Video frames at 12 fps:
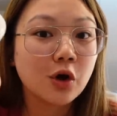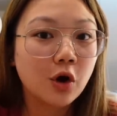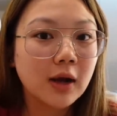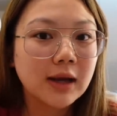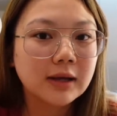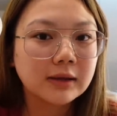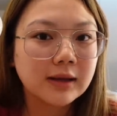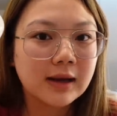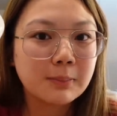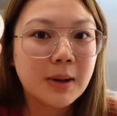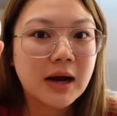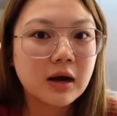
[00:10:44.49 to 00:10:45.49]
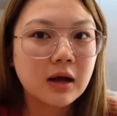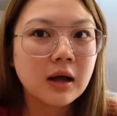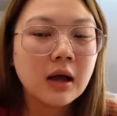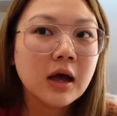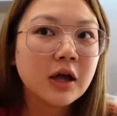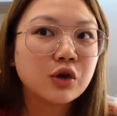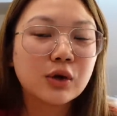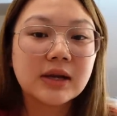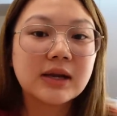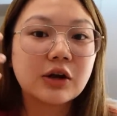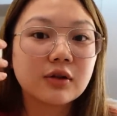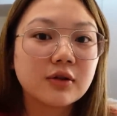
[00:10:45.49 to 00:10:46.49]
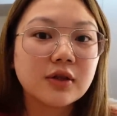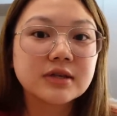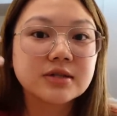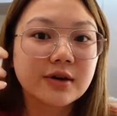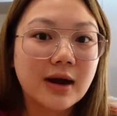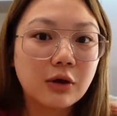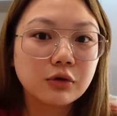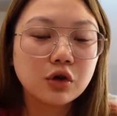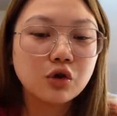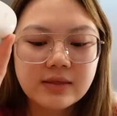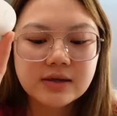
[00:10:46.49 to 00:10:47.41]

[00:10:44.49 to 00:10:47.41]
okay lang din para you can hear the things around you.